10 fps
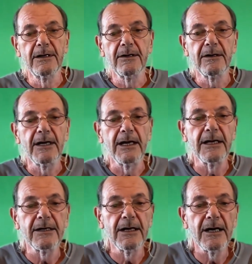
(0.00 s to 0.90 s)

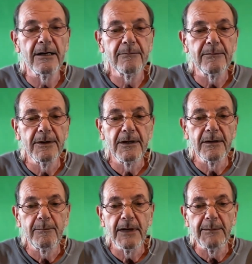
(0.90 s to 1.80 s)
and
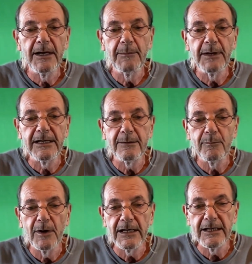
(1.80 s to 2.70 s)
maybe I might want to
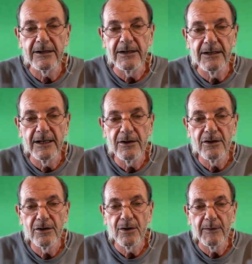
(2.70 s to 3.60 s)
get the
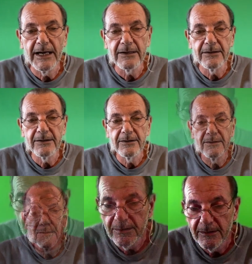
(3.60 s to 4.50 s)
correct
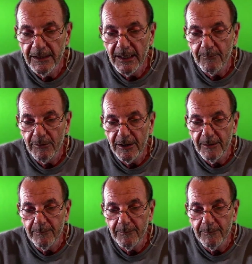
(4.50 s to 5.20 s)
camera up.